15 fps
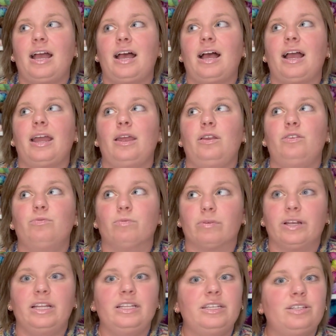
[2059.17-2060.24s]
I
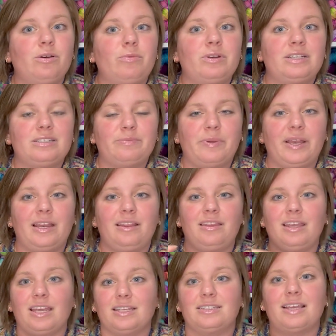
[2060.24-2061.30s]
really don't want to spin it
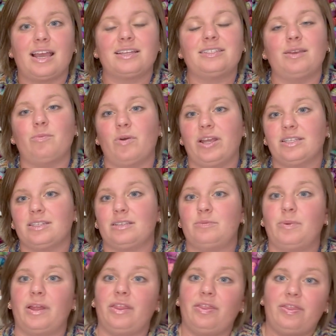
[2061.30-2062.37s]
the exact same way as I
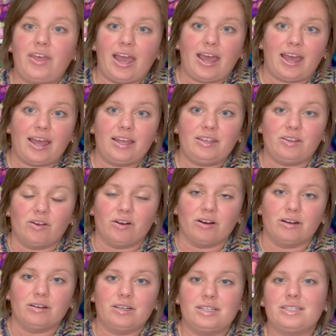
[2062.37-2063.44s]
spun that
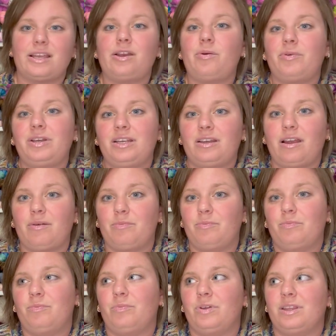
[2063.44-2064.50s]
yarn because I don't want it up
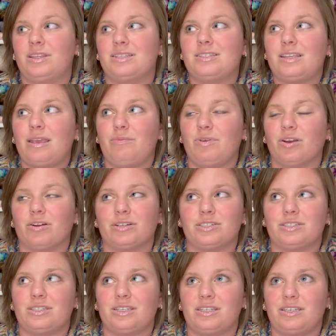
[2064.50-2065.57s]
with the same yarn
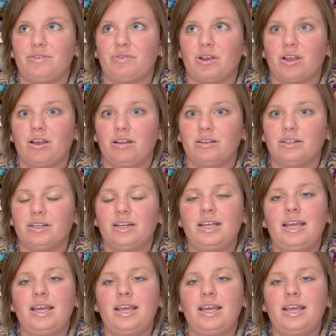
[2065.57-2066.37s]
just in a different color.